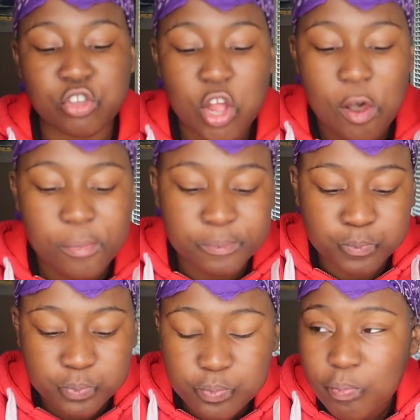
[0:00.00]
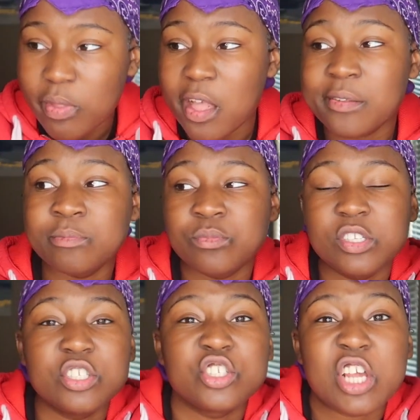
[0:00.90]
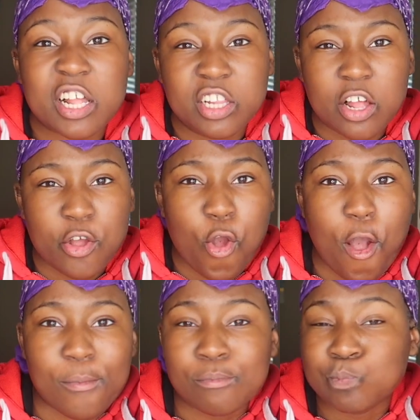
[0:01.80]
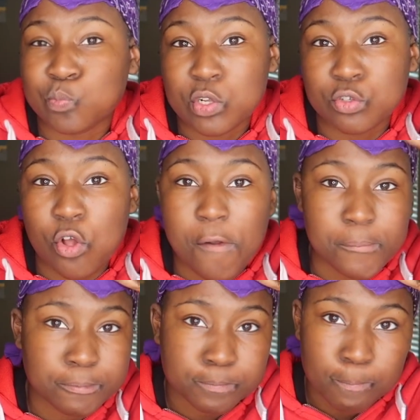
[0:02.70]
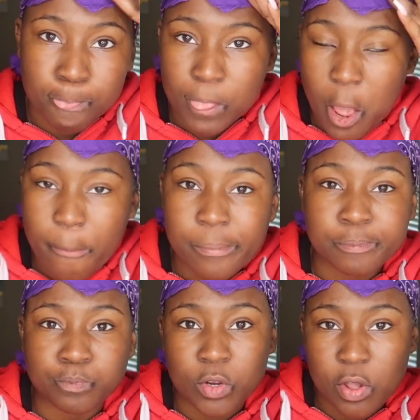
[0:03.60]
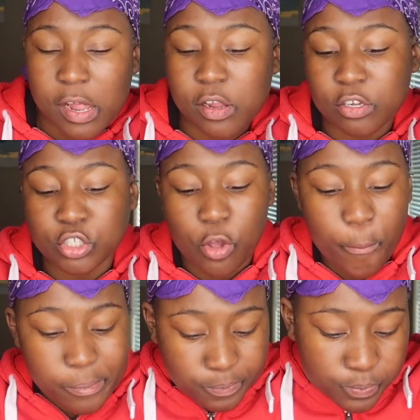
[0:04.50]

So these are chocolate Lucky Charms. These good. Okay, y'all. So.